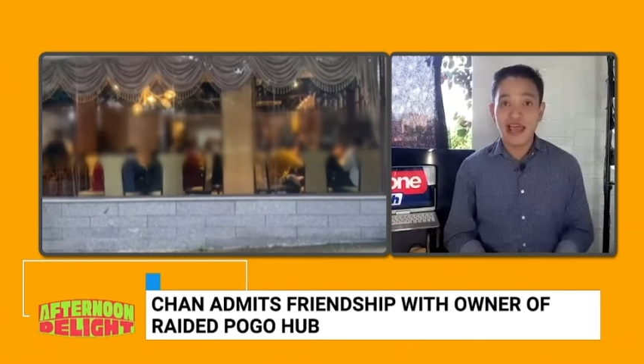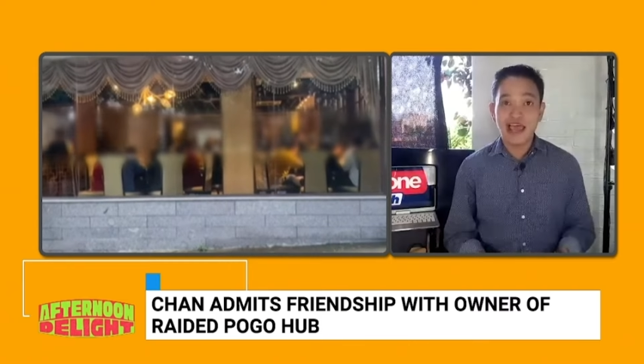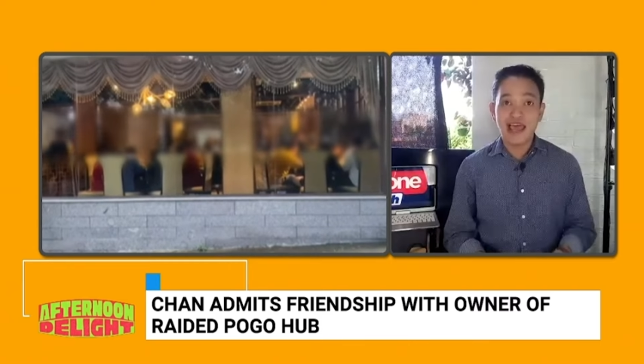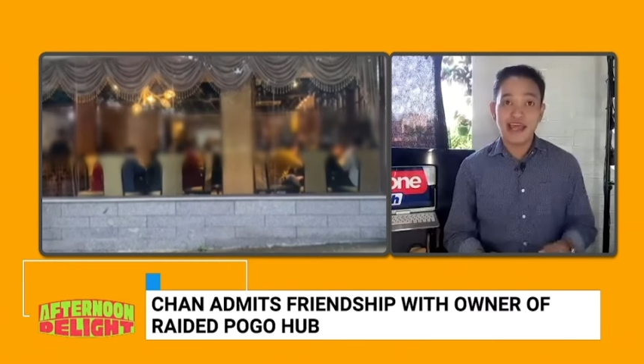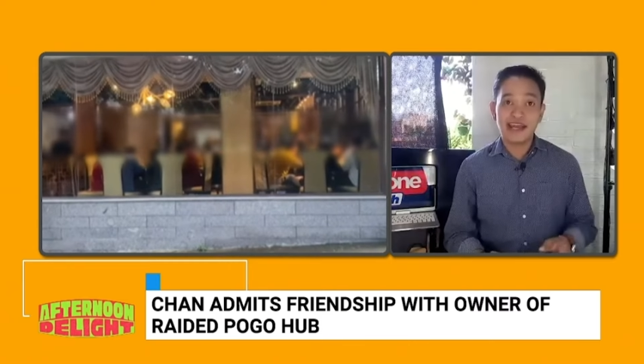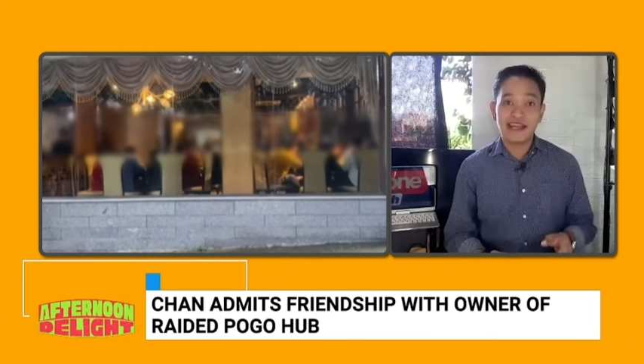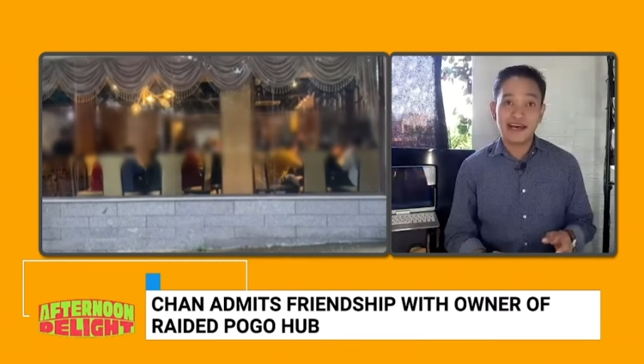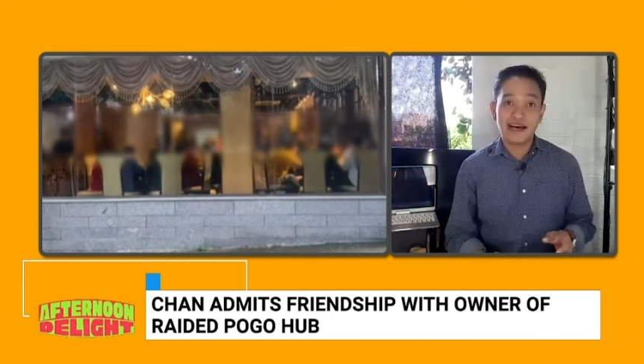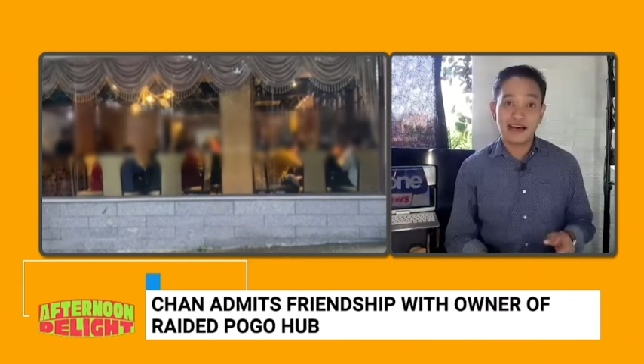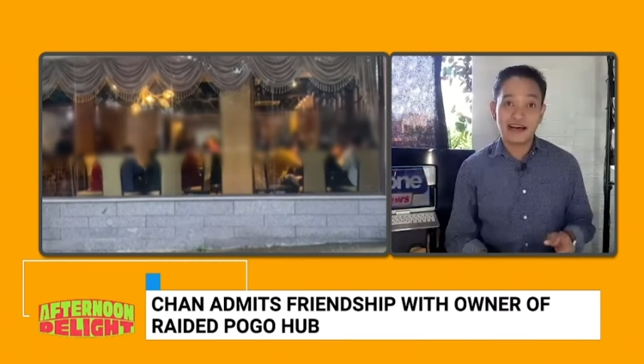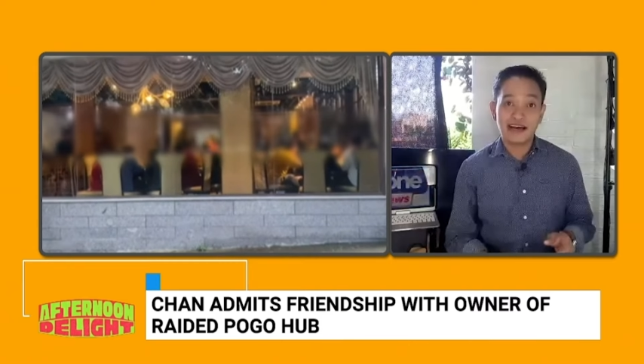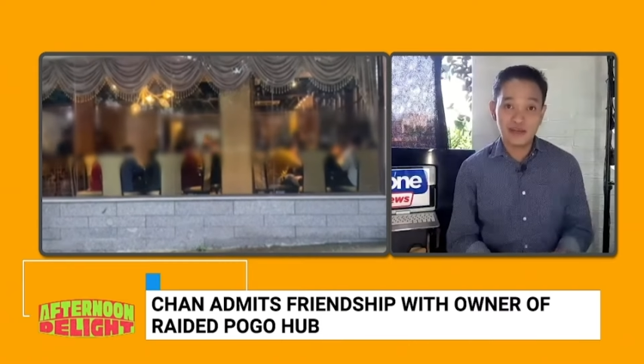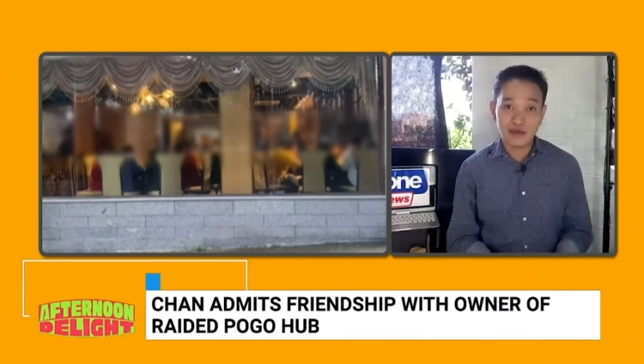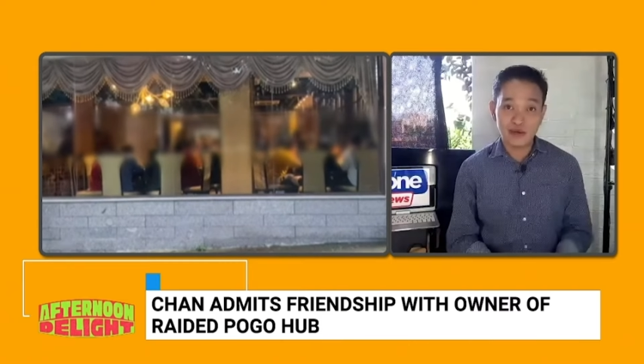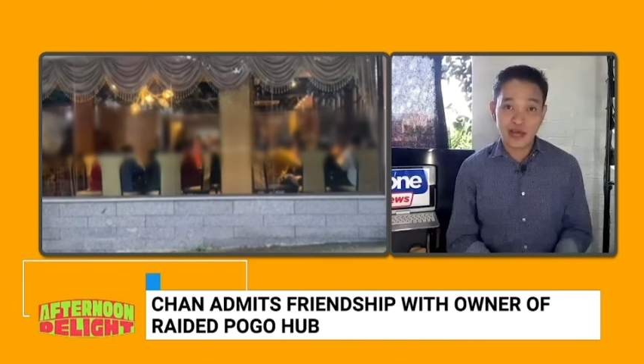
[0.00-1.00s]
and a
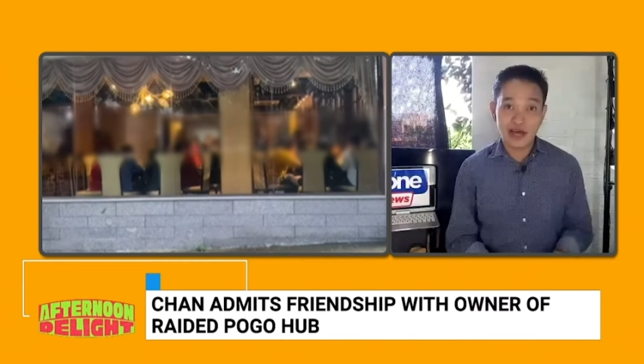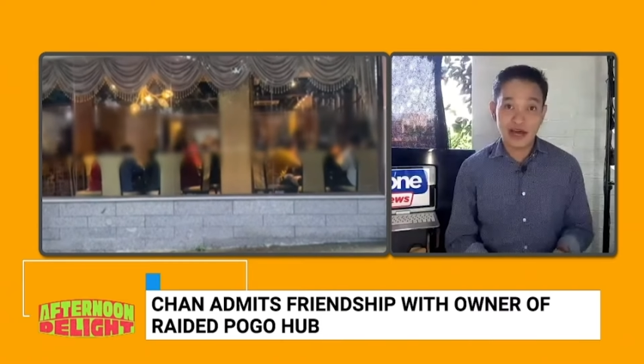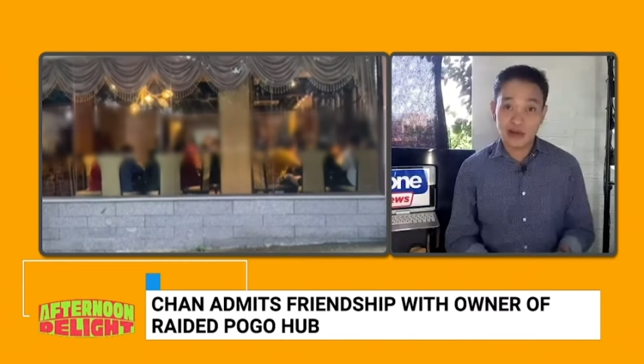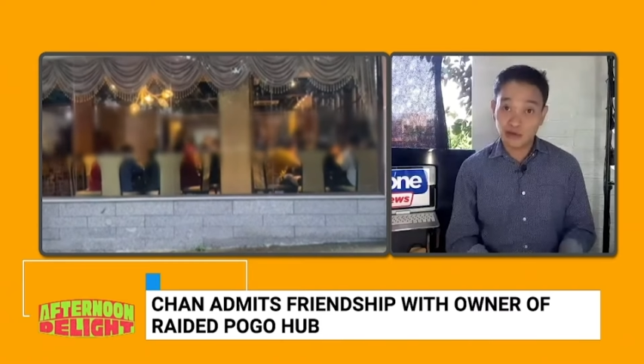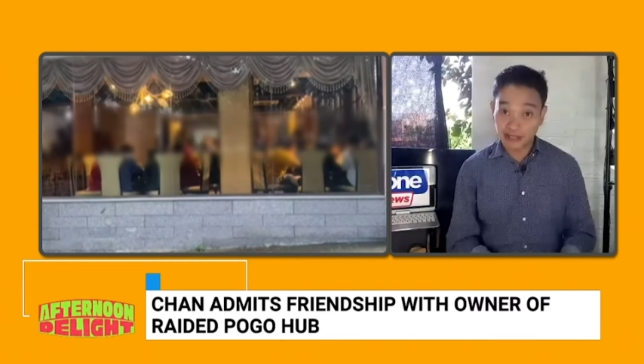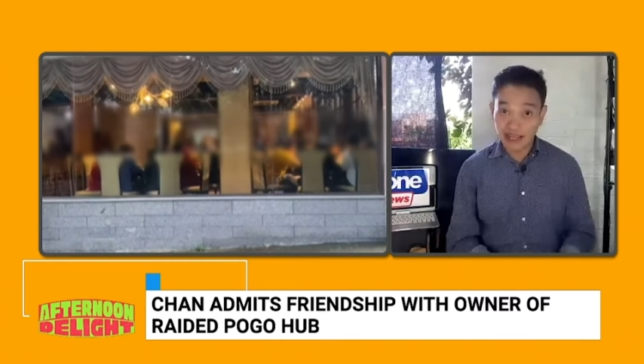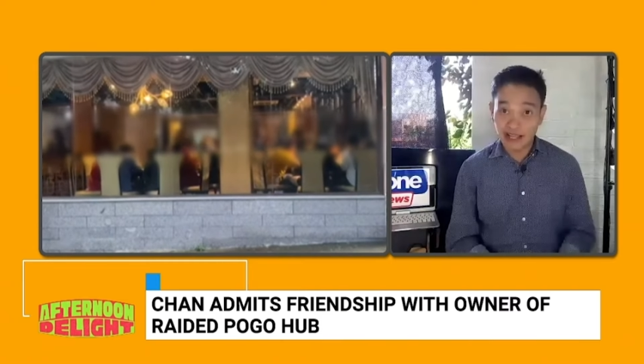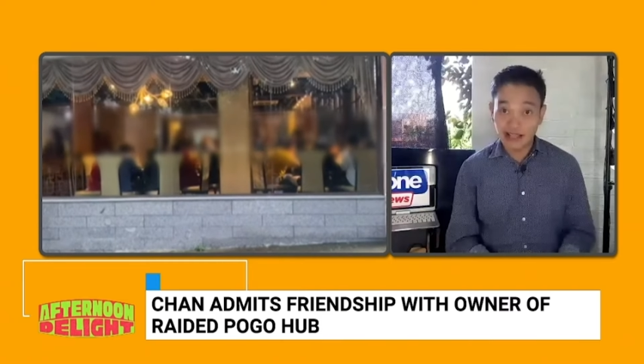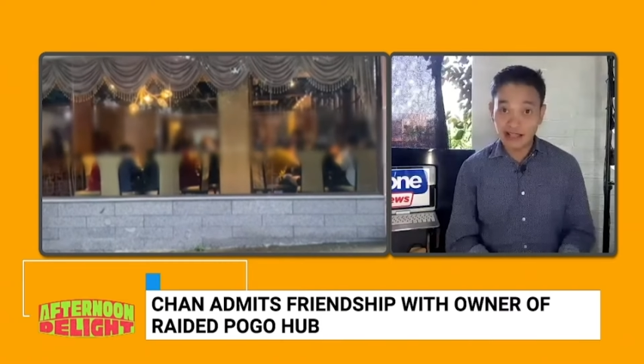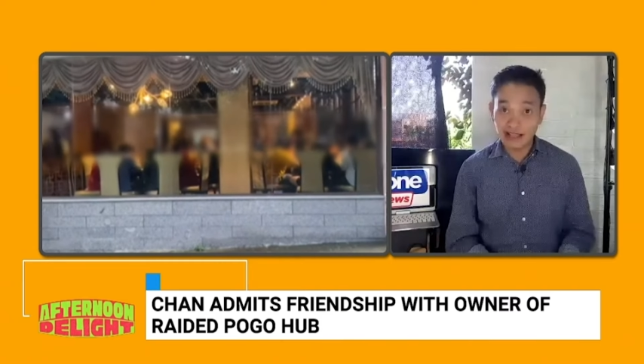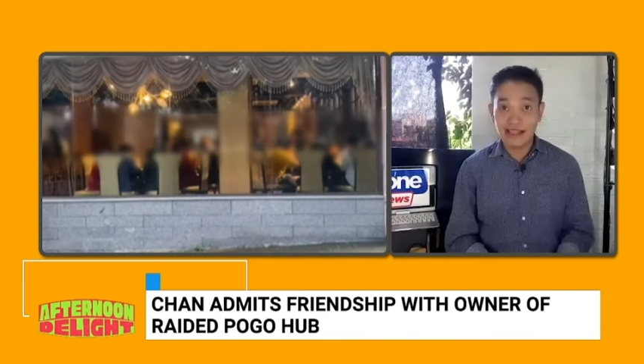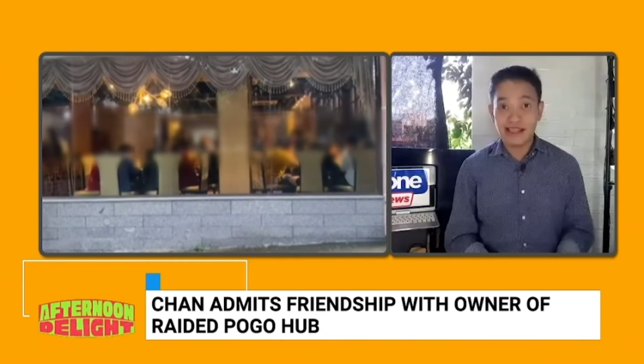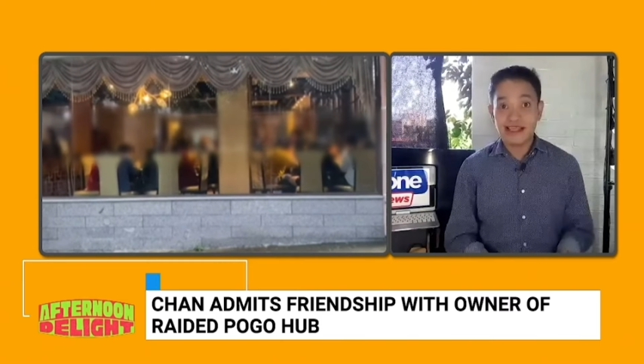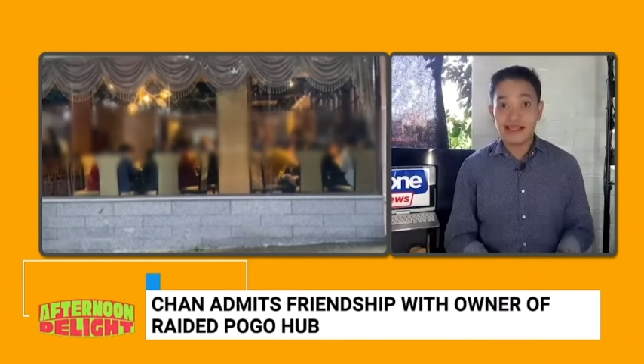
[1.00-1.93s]
hotel.